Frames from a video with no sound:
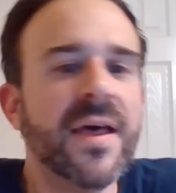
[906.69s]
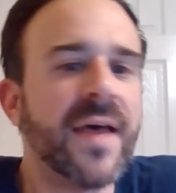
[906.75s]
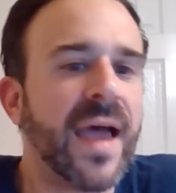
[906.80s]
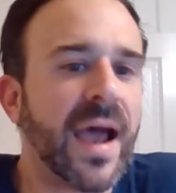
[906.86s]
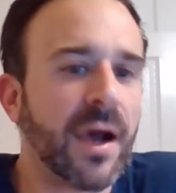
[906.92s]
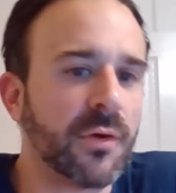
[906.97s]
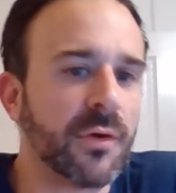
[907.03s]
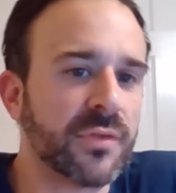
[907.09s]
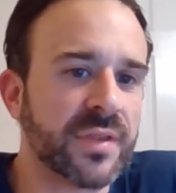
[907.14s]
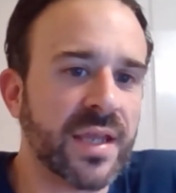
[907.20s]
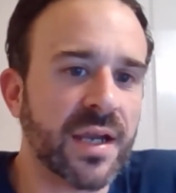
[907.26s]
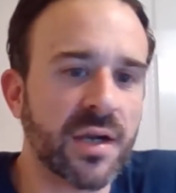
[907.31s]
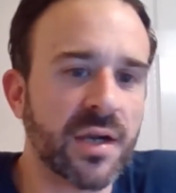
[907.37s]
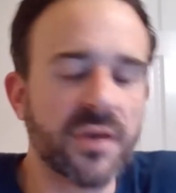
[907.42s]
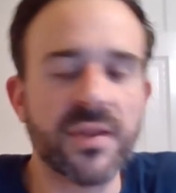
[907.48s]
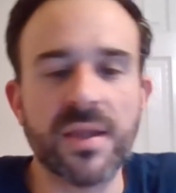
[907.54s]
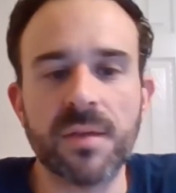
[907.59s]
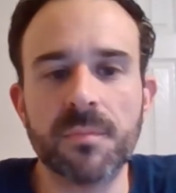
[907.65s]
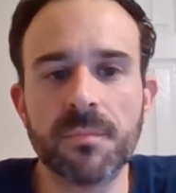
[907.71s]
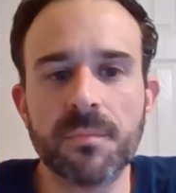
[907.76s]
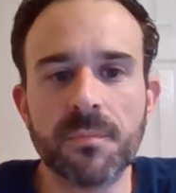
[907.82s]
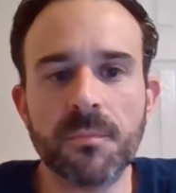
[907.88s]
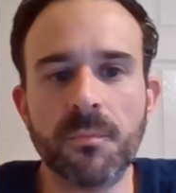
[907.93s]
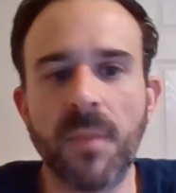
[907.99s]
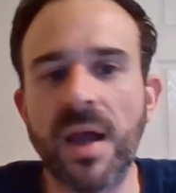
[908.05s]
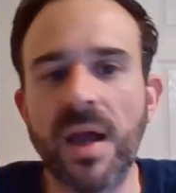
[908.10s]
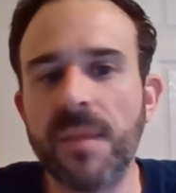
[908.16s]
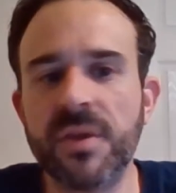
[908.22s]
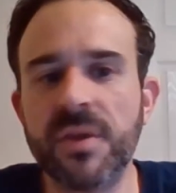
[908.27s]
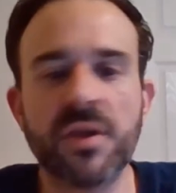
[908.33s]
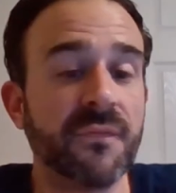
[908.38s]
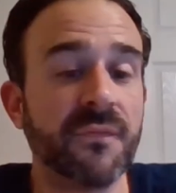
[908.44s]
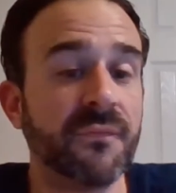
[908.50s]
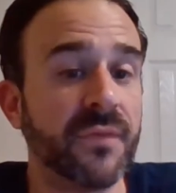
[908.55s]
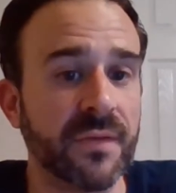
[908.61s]
out there that might be a
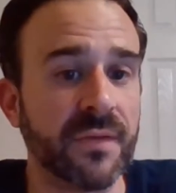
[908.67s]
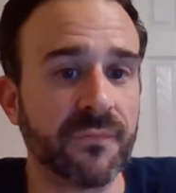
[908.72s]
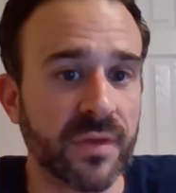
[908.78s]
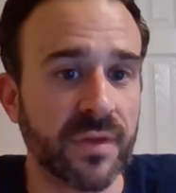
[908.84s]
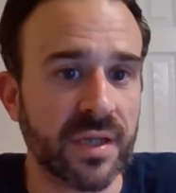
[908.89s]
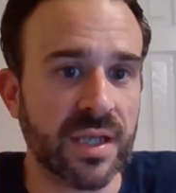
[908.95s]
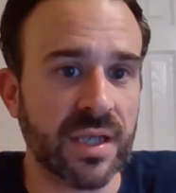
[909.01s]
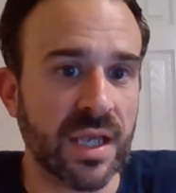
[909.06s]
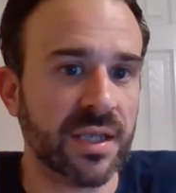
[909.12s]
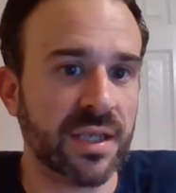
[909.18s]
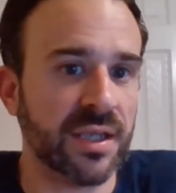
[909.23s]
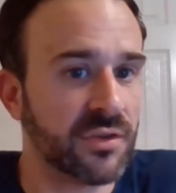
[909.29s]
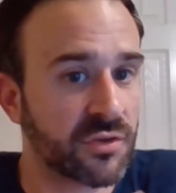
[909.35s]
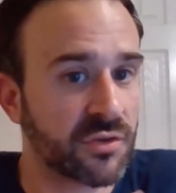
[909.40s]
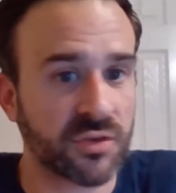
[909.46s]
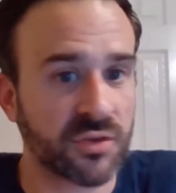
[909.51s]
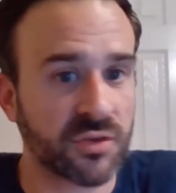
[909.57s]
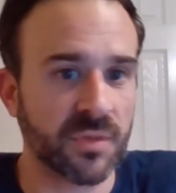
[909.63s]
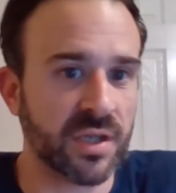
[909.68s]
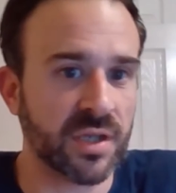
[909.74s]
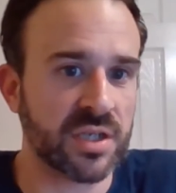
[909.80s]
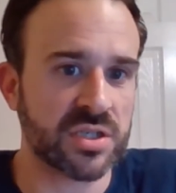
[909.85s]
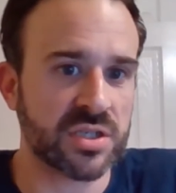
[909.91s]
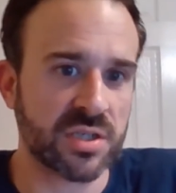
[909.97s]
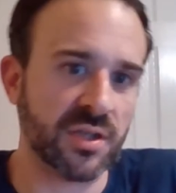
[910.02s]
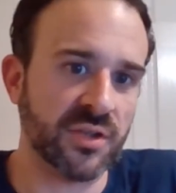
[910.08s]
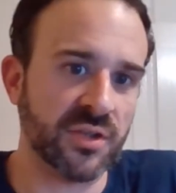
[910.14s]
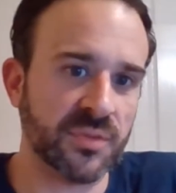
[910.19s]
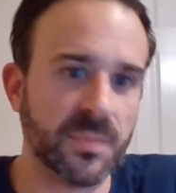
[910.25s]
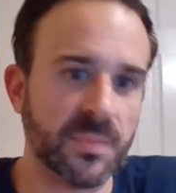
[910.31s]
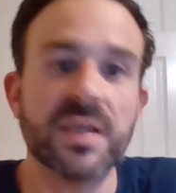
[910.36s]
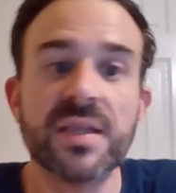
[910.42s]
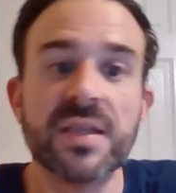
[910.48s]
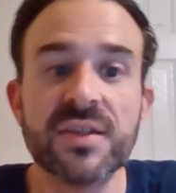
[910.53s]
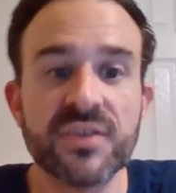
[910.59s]
good fit for the Yankees or someone they should at least
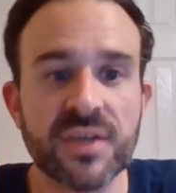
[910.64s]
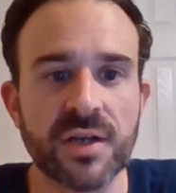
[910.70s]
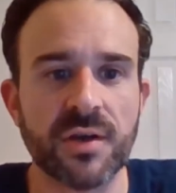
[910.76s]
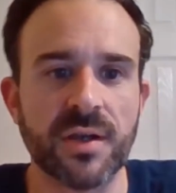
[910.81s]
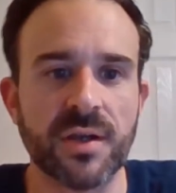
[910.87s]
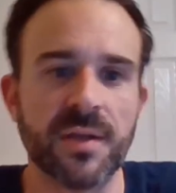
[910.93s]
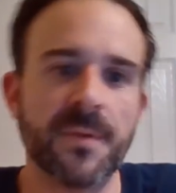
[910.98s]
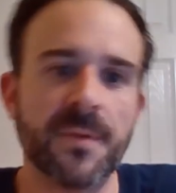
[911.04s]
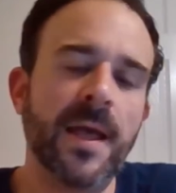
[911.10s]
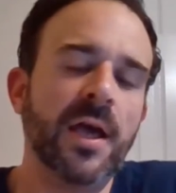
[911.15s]
be considering.